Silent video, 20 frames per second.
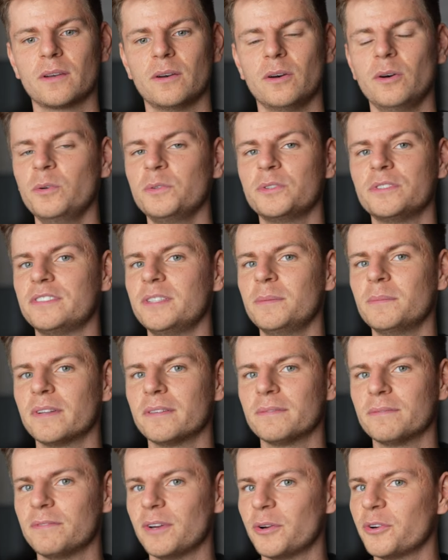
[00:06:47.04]
oh, you seem
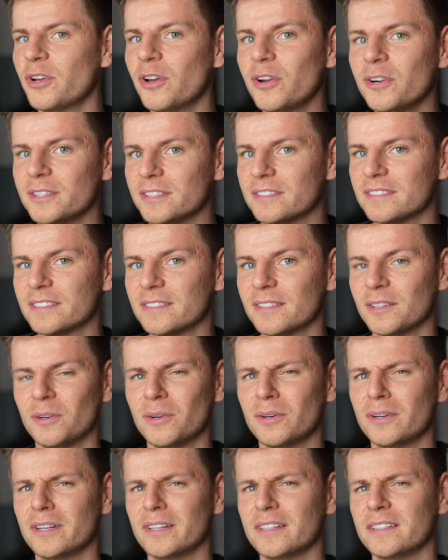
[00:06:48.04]
very hurt,
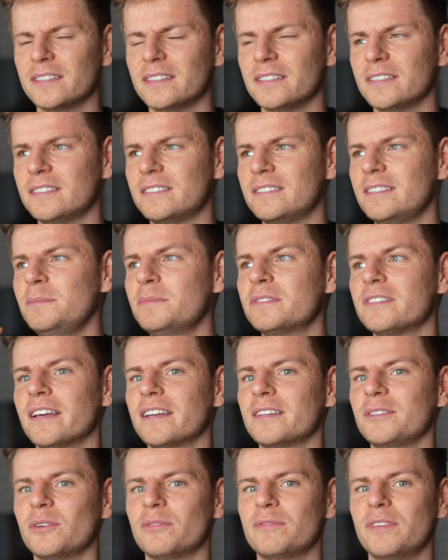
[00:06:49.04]
or it seems
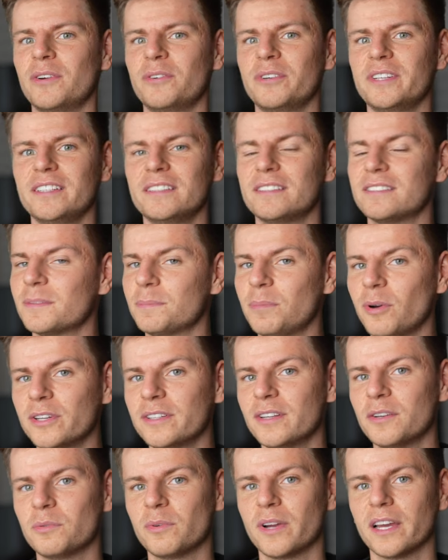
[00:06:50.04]
like you're very
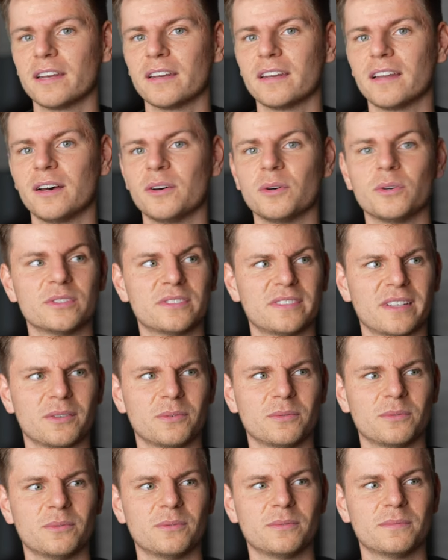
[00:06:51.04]
disappointed right now, or say,
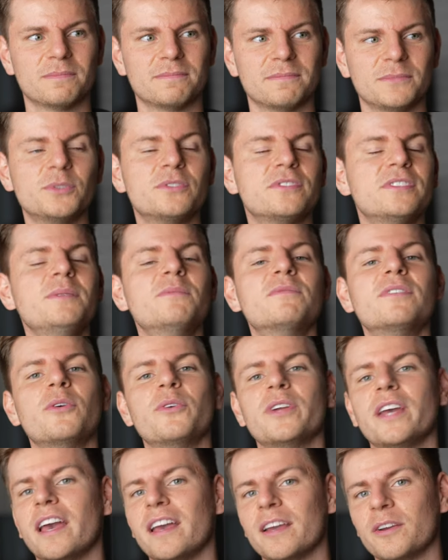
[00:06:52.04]
you seem
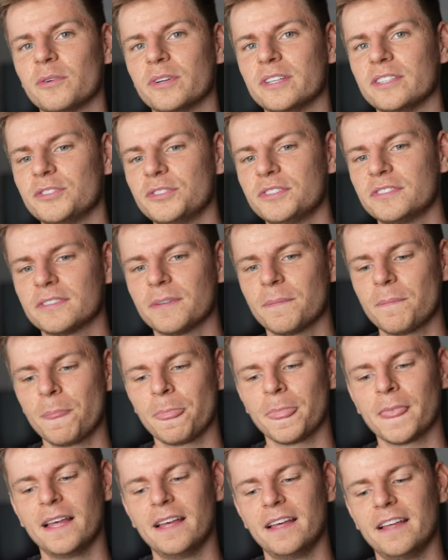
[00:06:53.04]
very angry, just
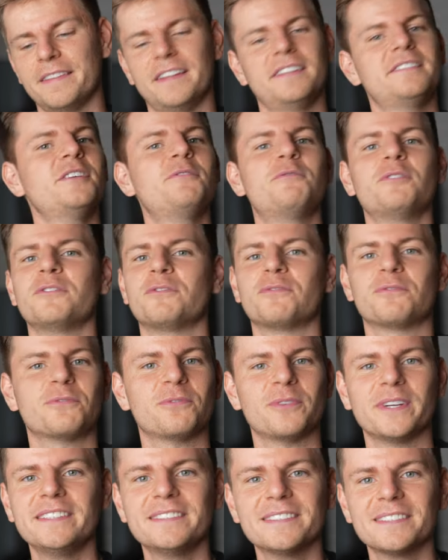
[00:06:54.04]
there's different
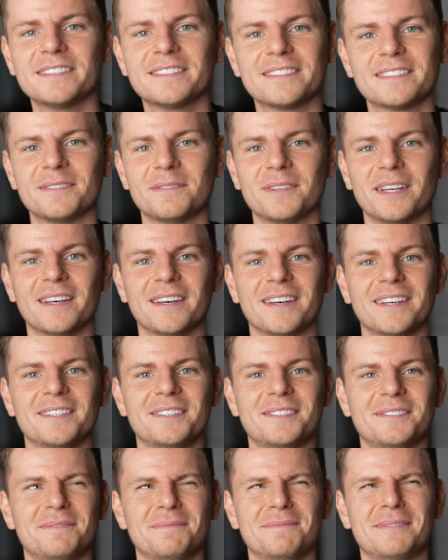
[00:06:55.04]
phrases, uh, it,
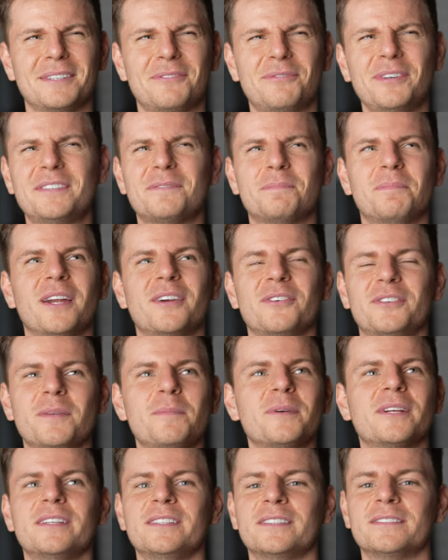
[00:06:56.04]
it fits better
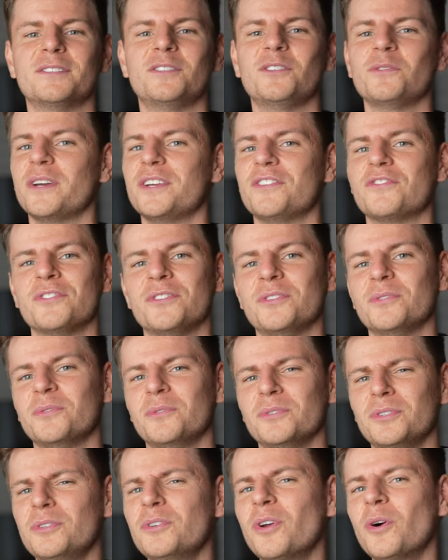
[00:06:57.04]
typically in the situation you,
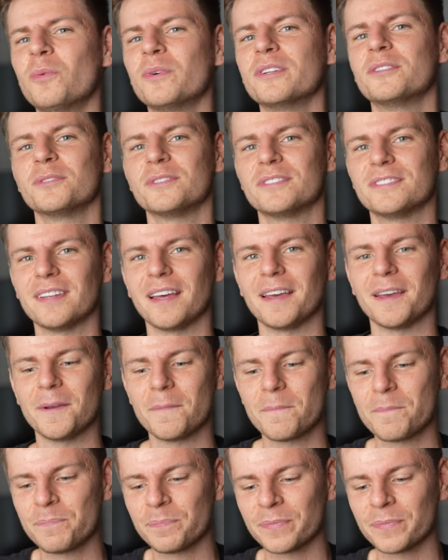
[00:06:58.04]
you know what to say,